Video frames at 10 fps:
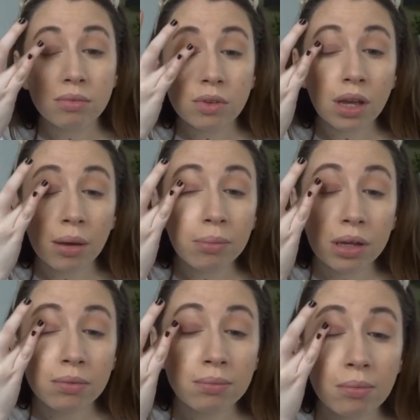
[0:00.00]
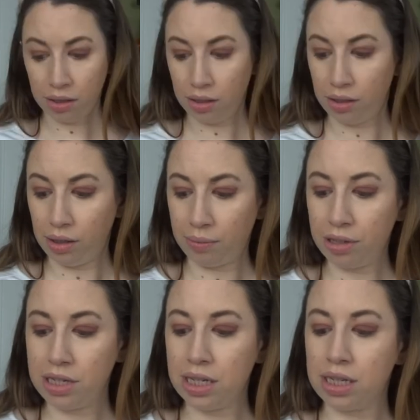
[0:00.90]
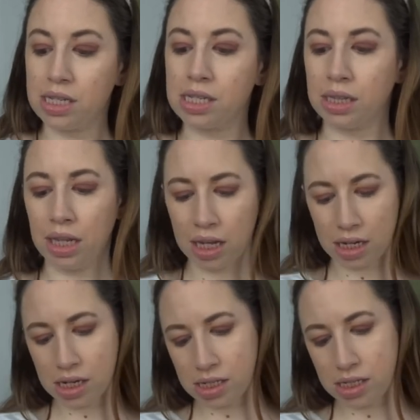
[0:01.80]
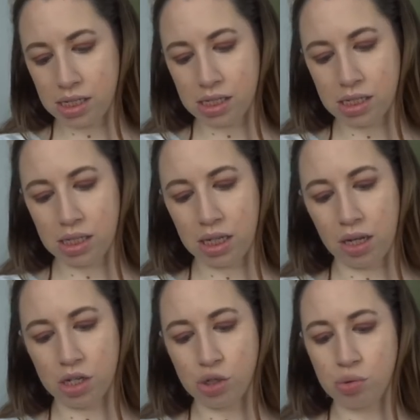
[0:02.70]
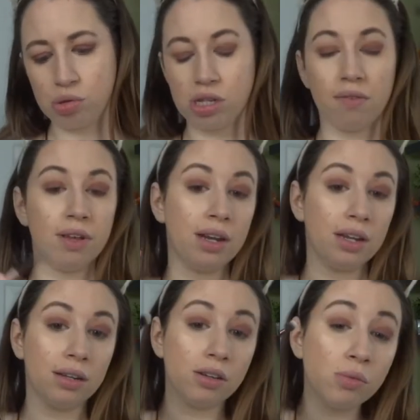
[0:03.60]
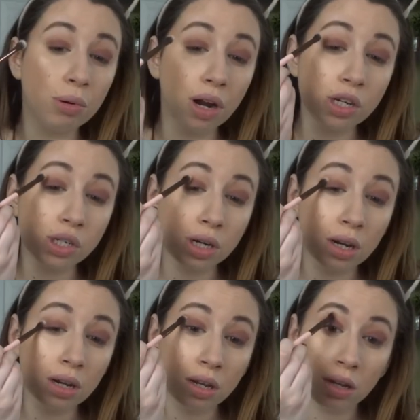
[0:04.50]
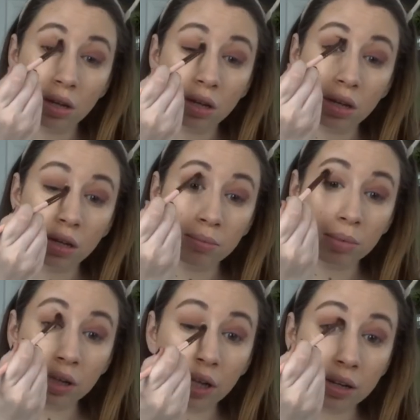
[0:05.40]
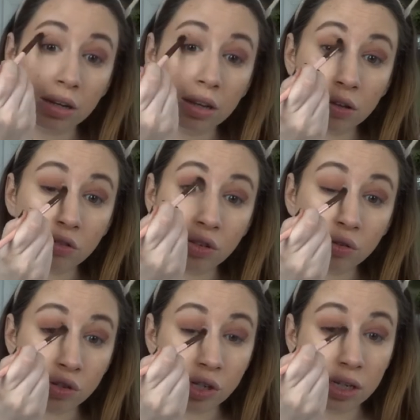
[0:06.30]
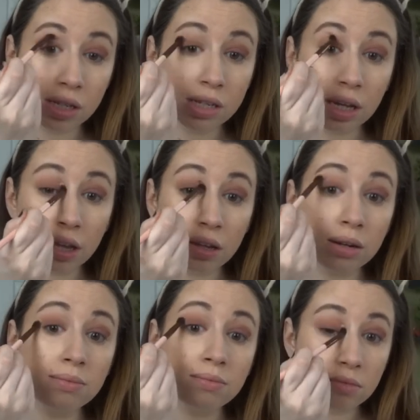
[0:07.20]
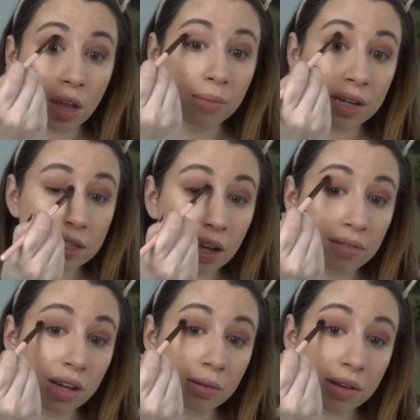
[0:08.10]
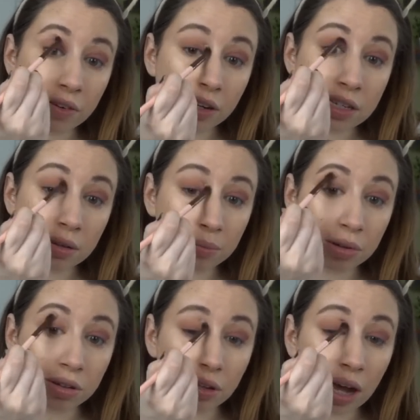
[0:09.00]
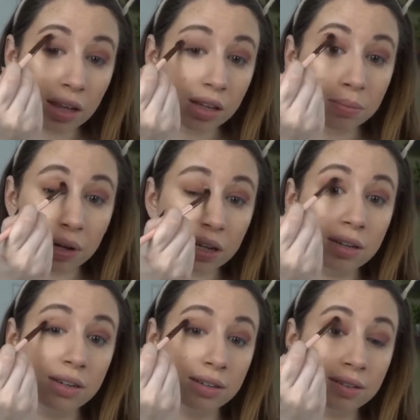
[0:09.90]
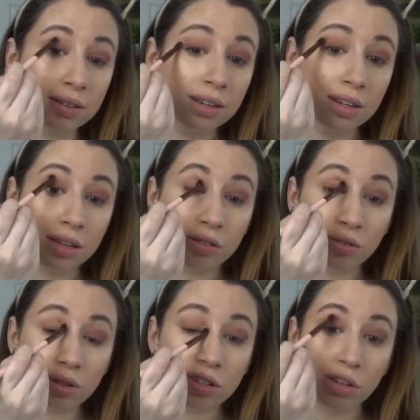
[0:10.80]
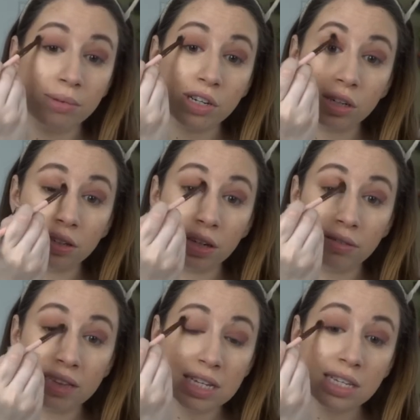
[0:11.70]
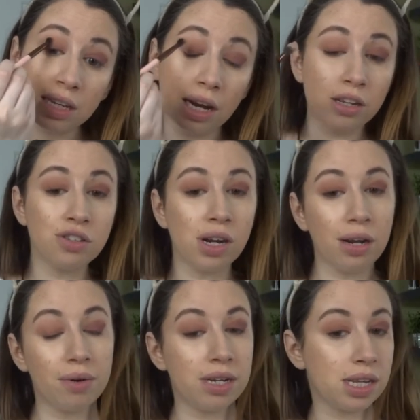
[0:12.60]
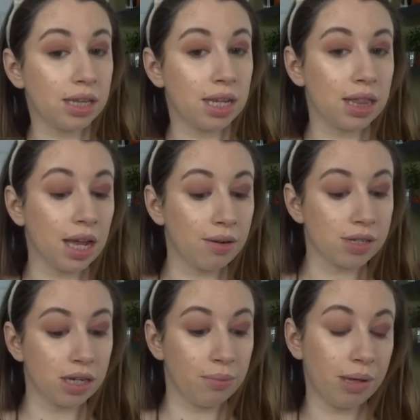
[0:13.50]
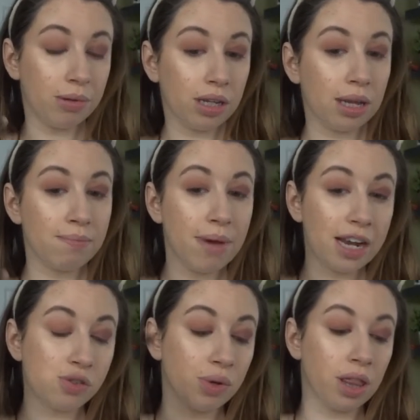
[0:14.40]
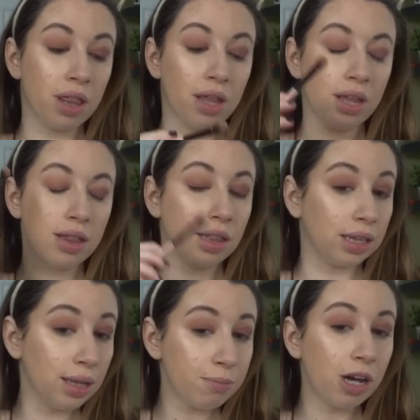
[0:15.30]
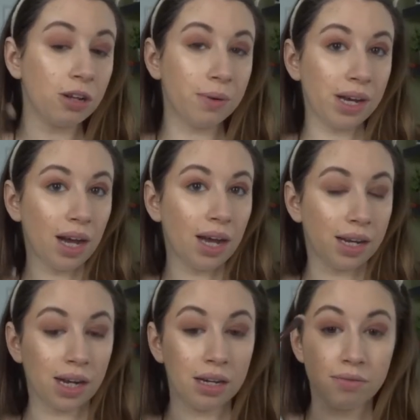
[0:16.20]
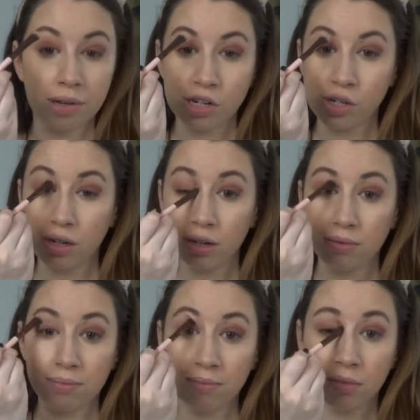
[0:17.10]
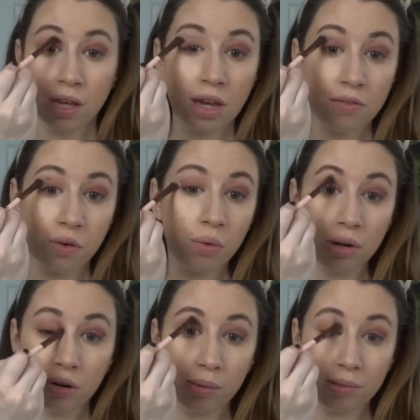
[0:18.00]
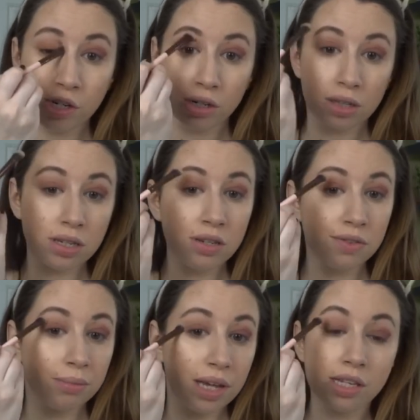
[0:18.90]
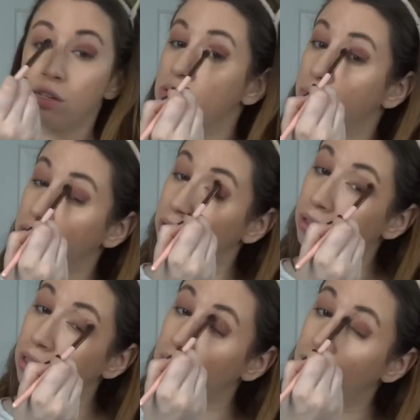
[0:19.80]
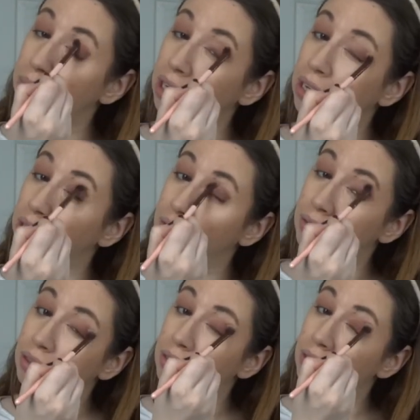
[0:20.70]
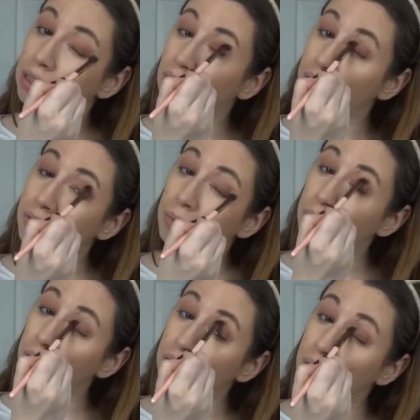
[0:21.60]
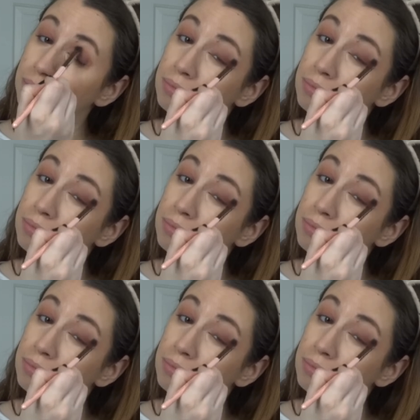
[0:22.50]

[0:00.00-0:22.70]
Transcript: Tap it. Now I'm gonna take this Luxie 207 brush and blend those two shades together. I mean, it's definitely gonna be a very simple eye look, but there's really so much I could have done with this. And I also kind of wanted something that I was gonna be able to like match with the lip color we got and kind of my shirt. If you are wondering about my shirt, this is from ASOS Maternity, but I got it from ThredUp.